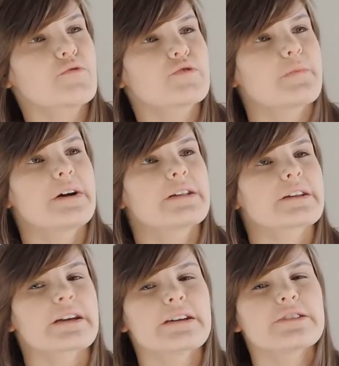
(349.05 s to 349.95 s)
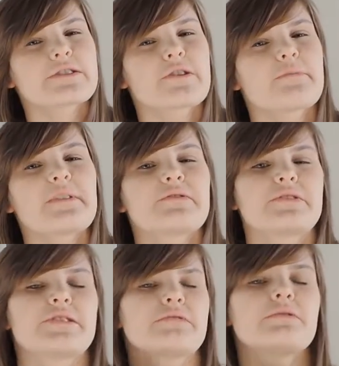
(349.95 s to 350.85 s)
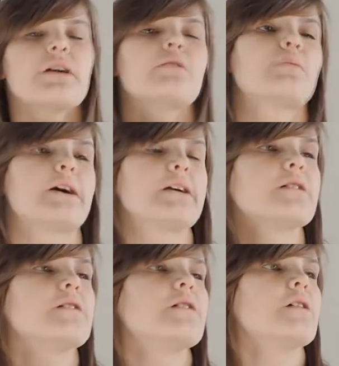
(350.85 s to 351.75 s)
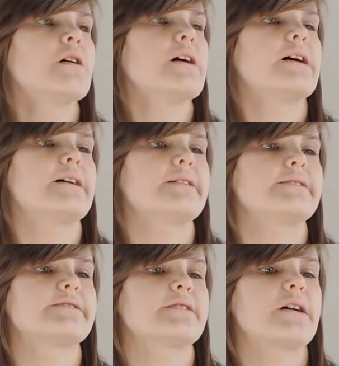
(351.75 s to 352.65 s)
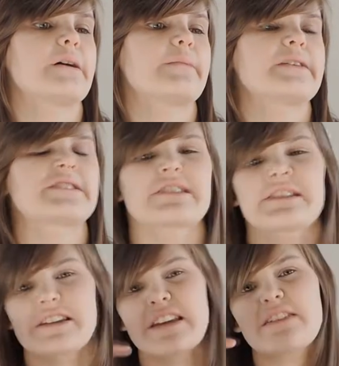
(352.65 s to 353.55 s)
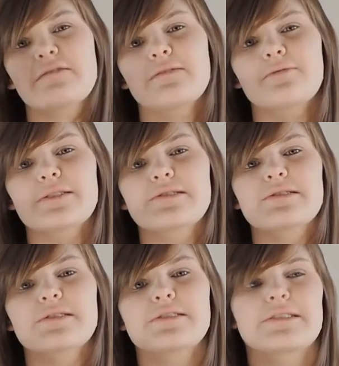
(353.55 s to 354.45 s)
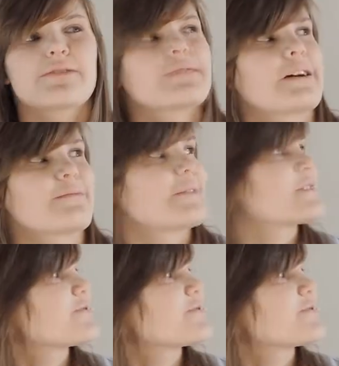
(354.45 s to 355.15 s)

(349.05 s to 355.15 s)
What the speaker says: going to buy like ages ago, but I thought, you know what, I'll wait, and I might just get the key ring ones, because I don't have